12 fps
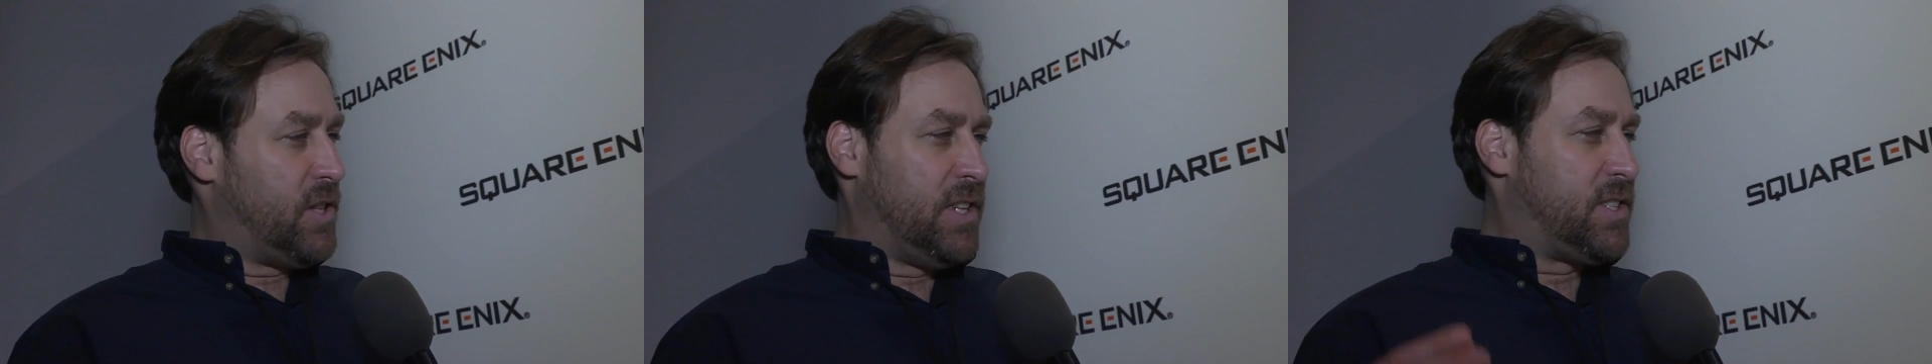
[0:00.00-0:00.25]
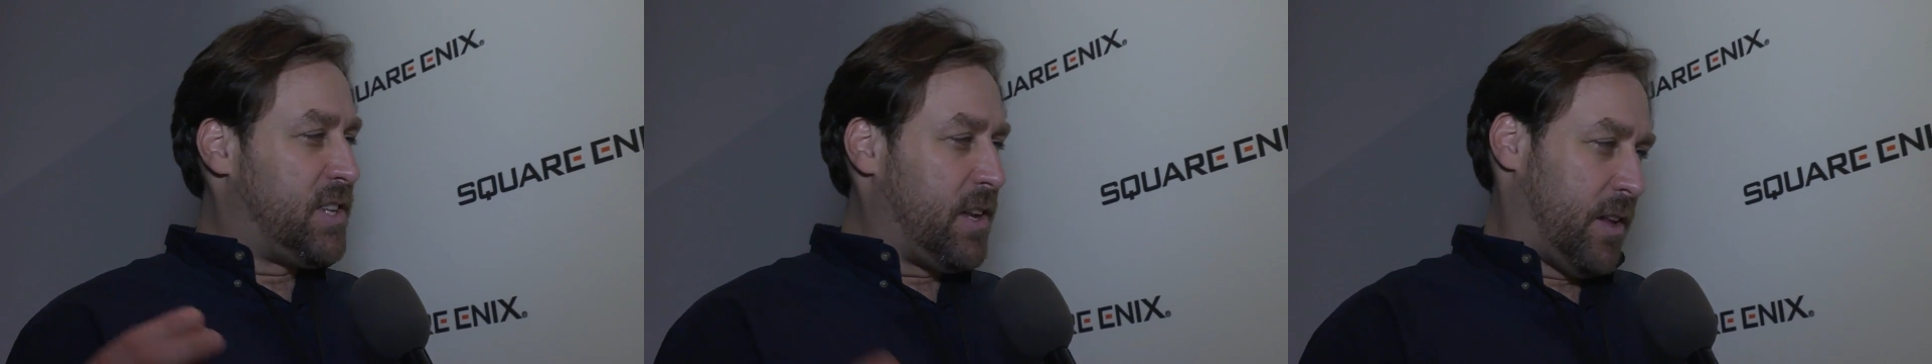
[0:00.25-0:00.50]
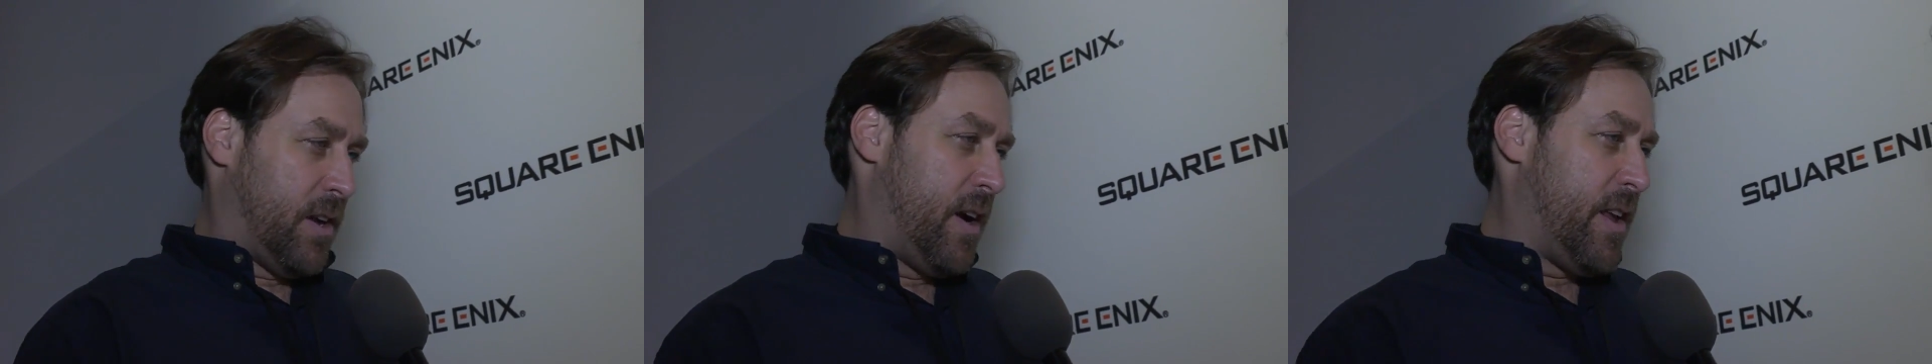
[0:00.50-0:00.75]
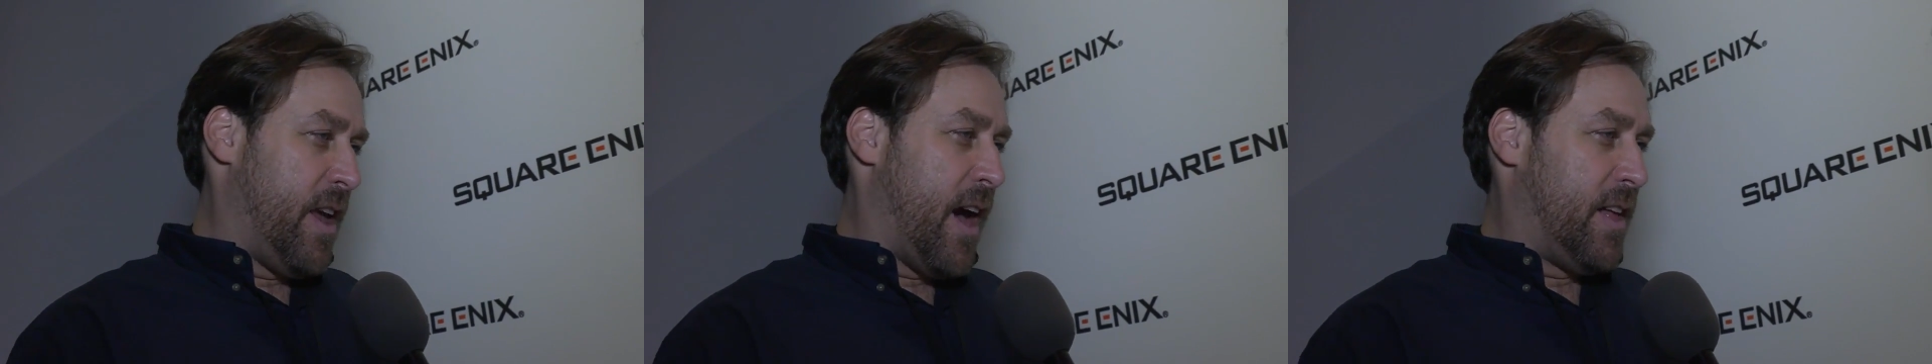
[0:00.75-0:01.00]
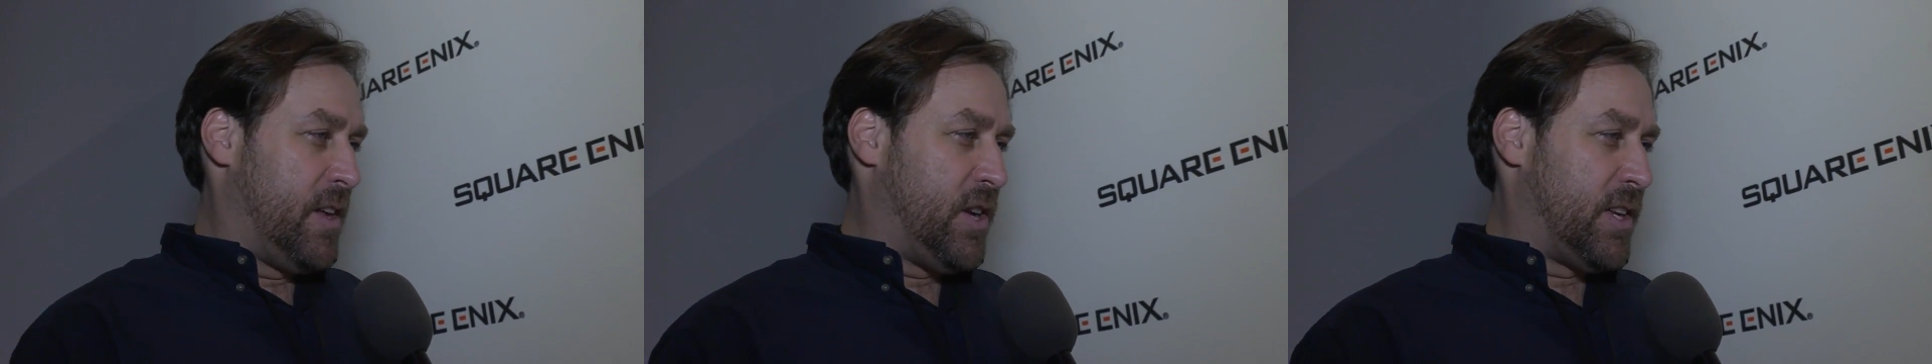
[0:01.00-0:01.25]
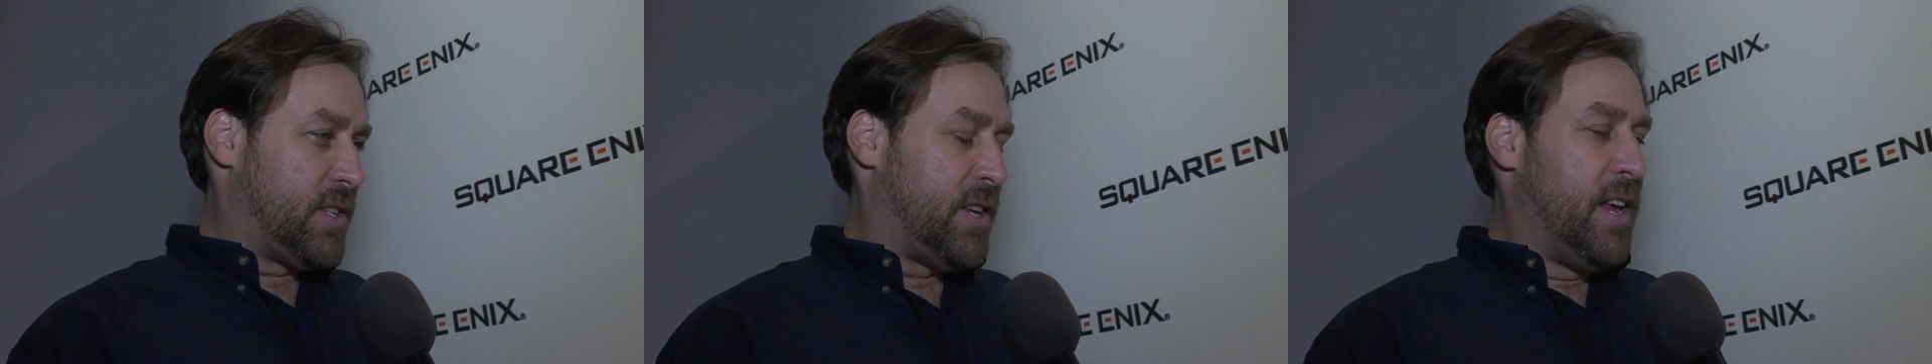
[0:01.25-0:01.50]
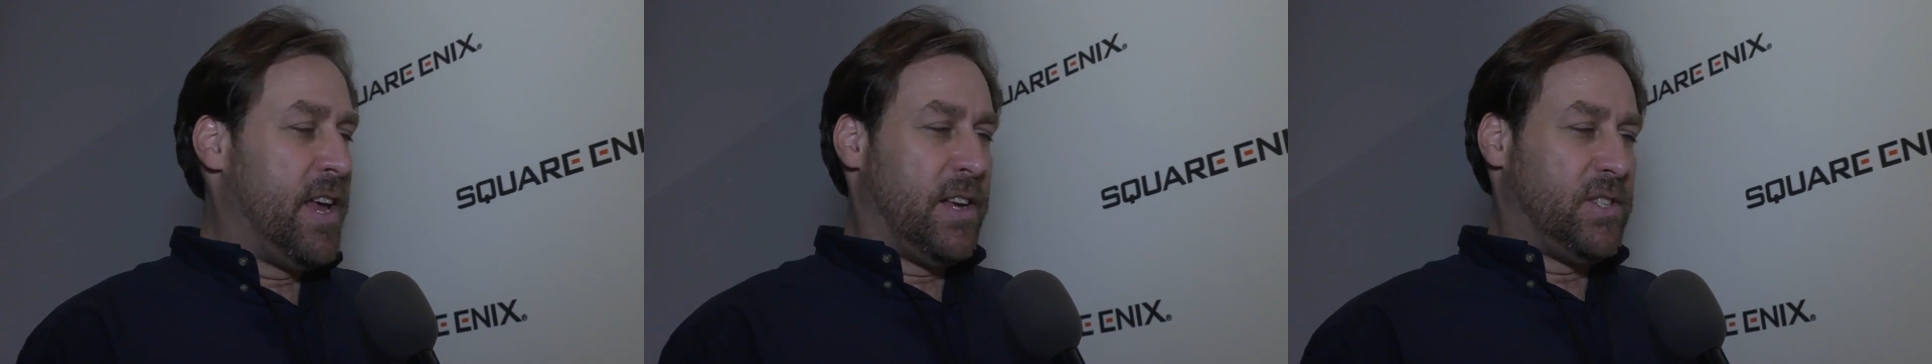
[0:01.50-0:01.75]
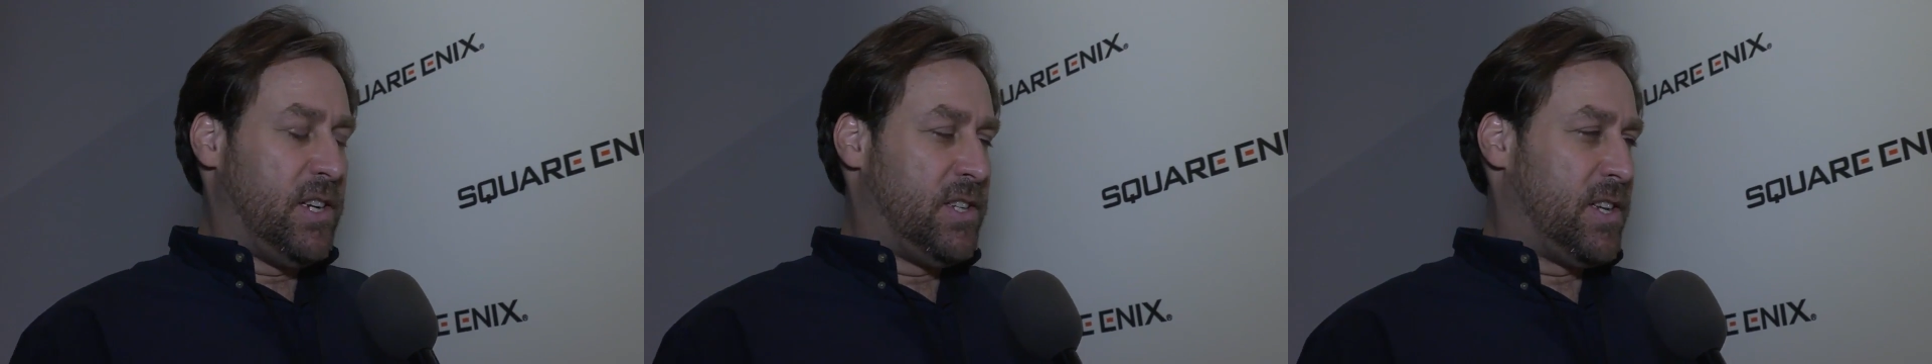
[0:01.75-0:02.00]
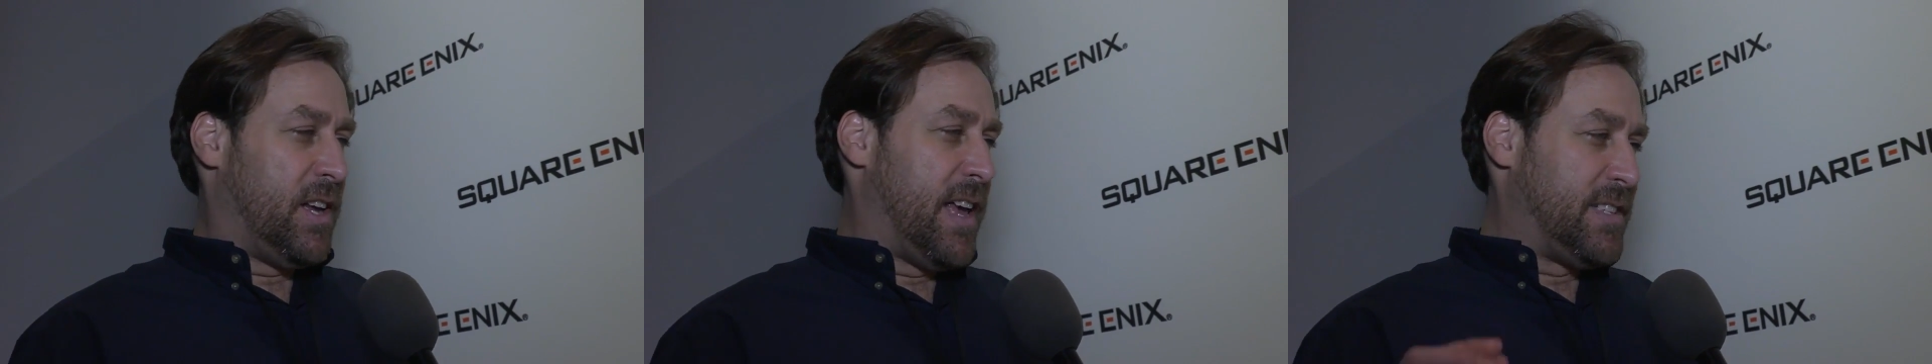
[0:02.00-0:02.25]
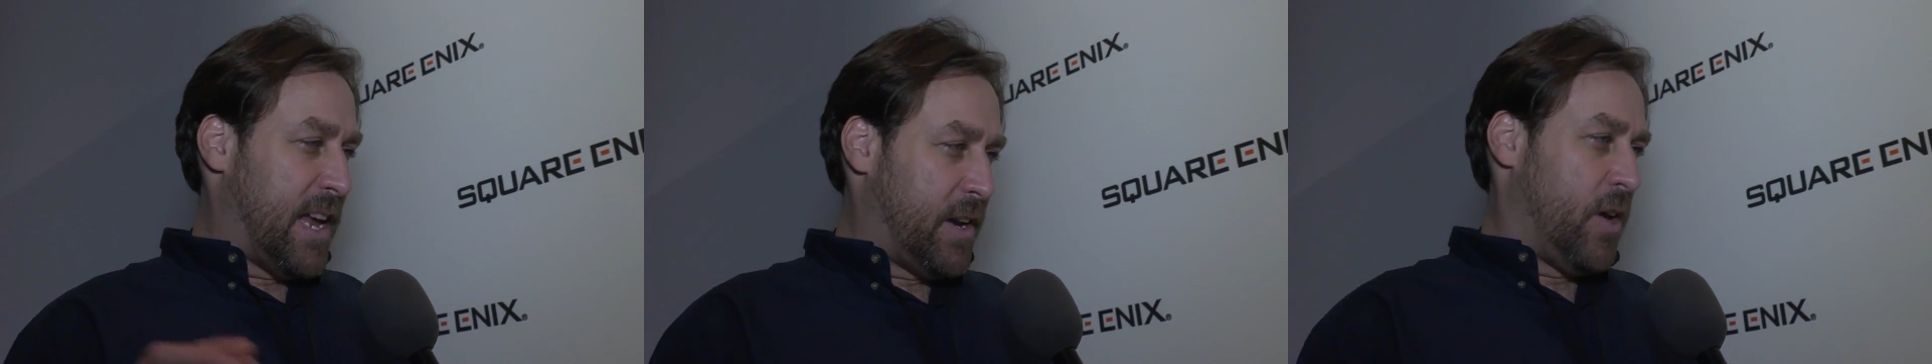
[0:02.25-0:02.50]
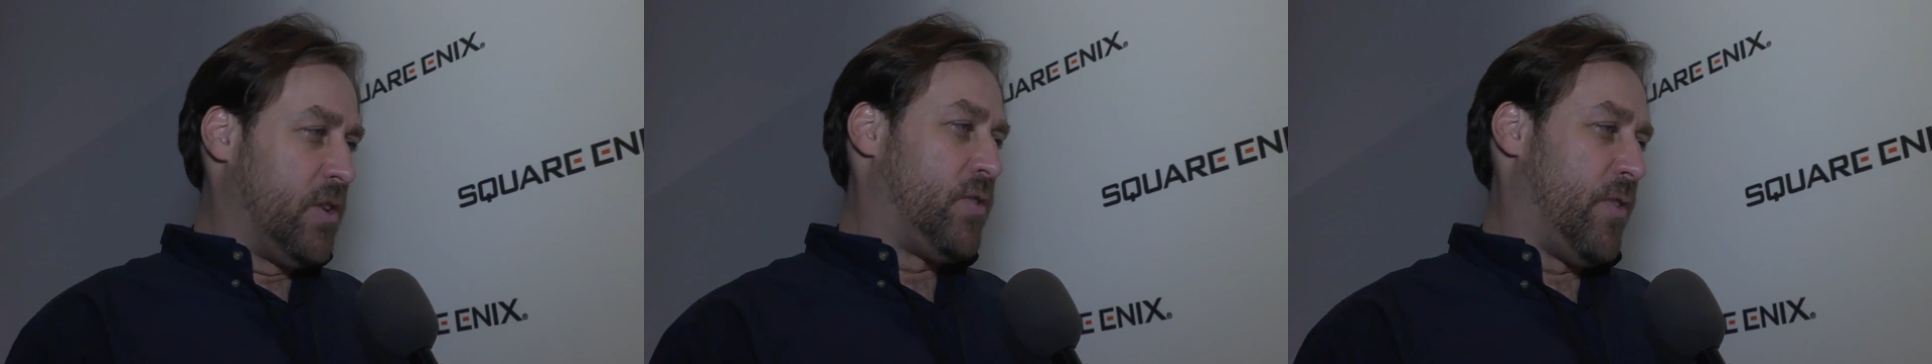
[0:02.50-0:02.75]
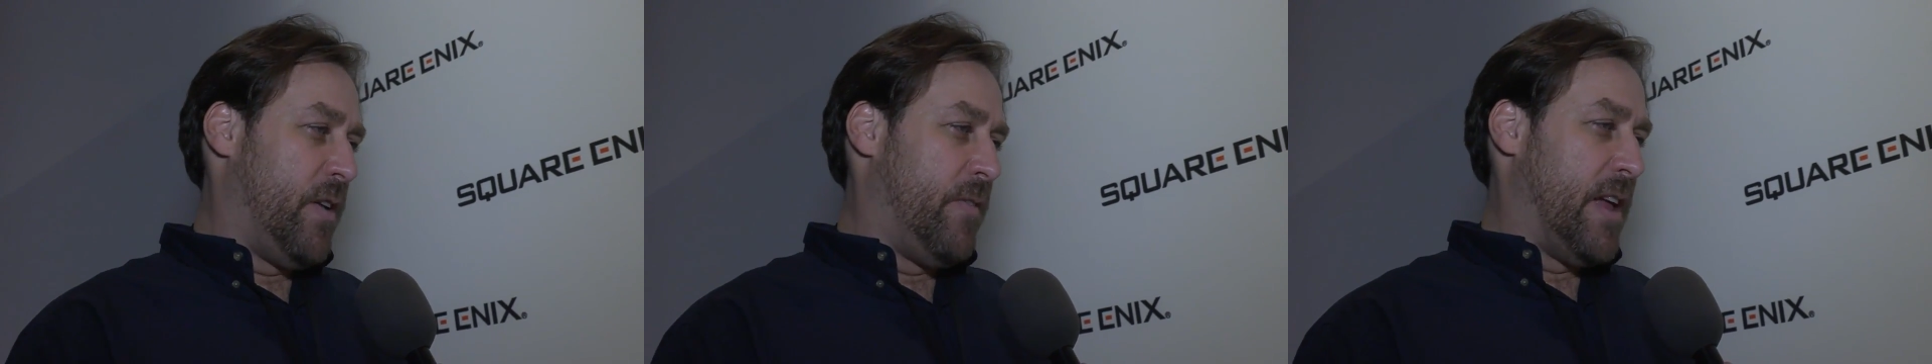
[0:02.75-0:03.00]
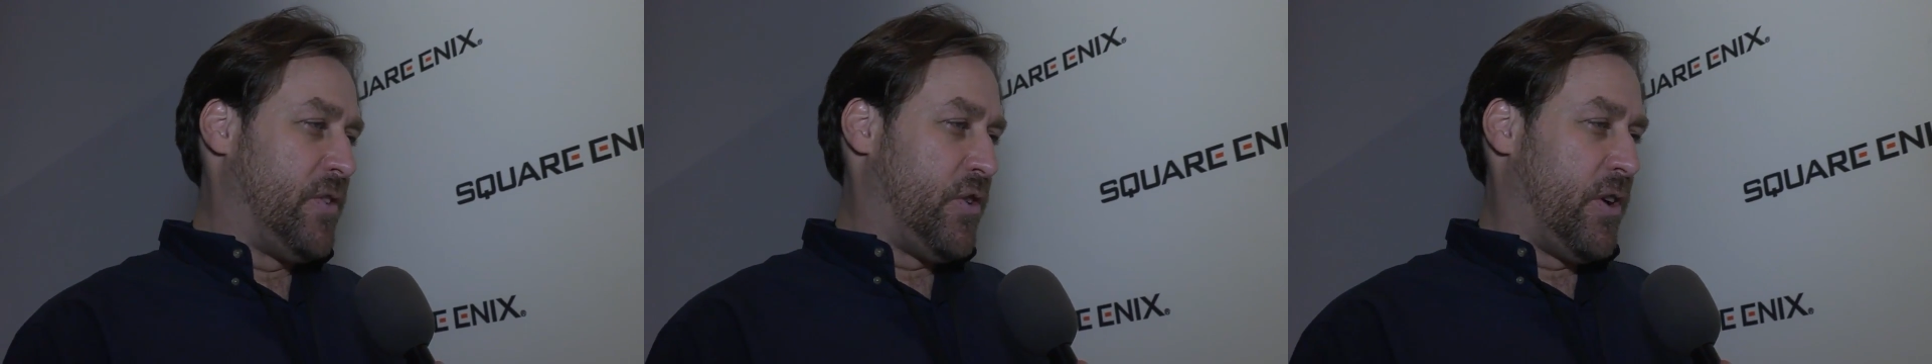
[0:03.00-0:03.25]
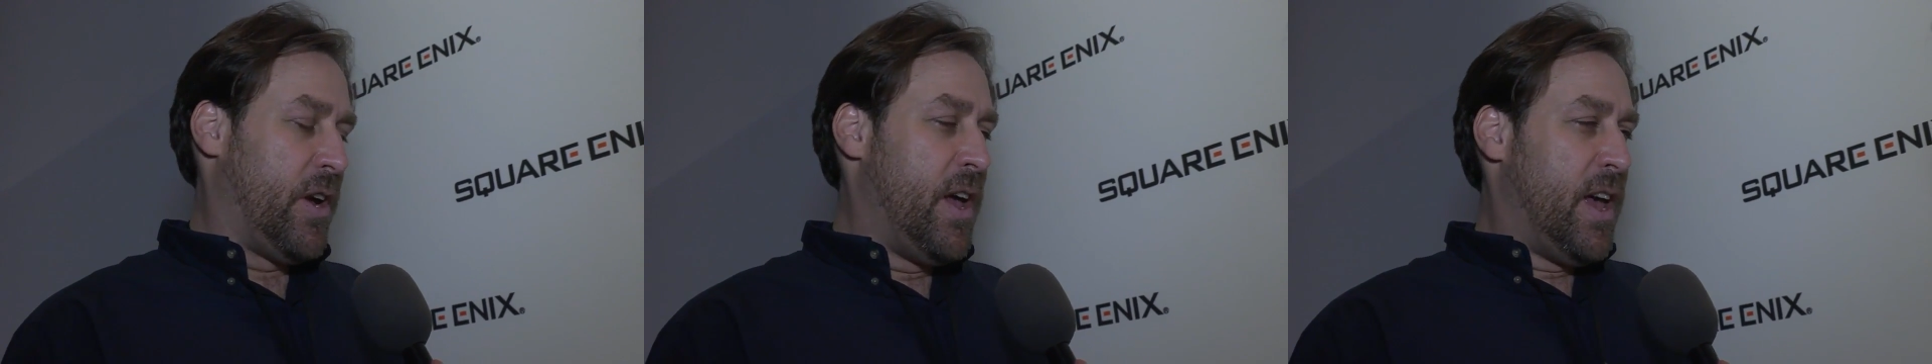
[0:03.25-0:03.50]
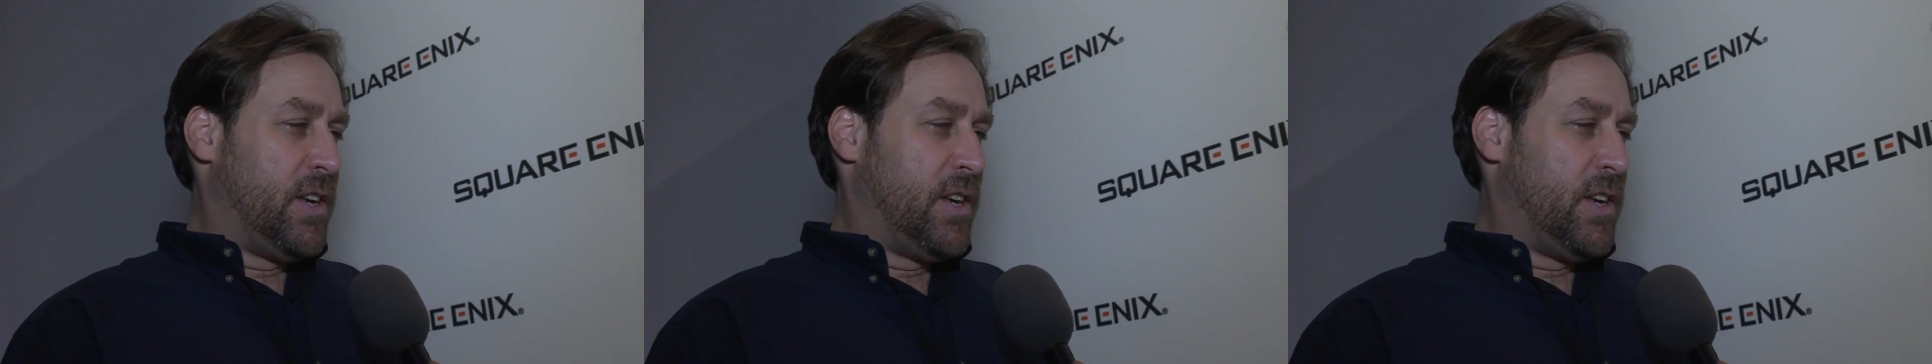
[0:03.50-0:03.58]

She's still an archaeologist. She still has that nose for adventure.